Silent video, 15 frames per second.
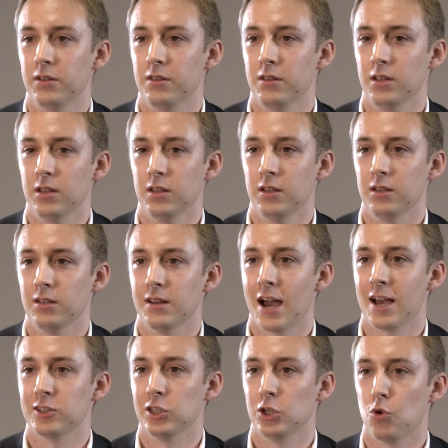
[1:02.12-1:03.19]
the
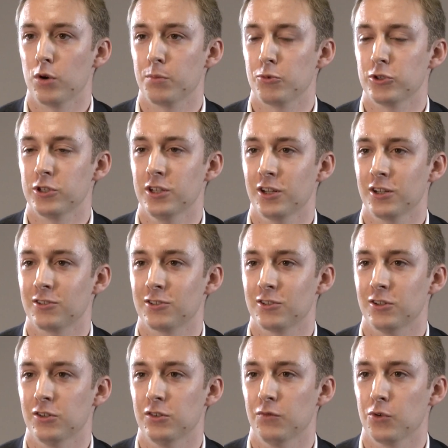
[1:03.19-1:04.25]
nasty court proceedings in
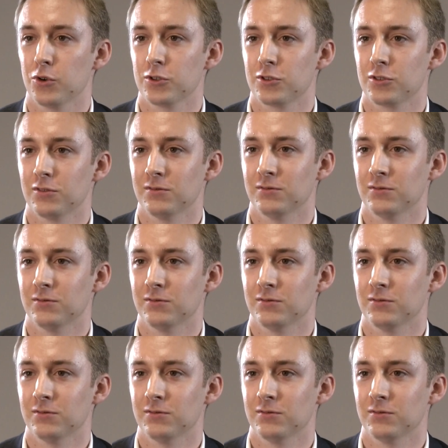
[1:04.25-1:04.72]
a divorce?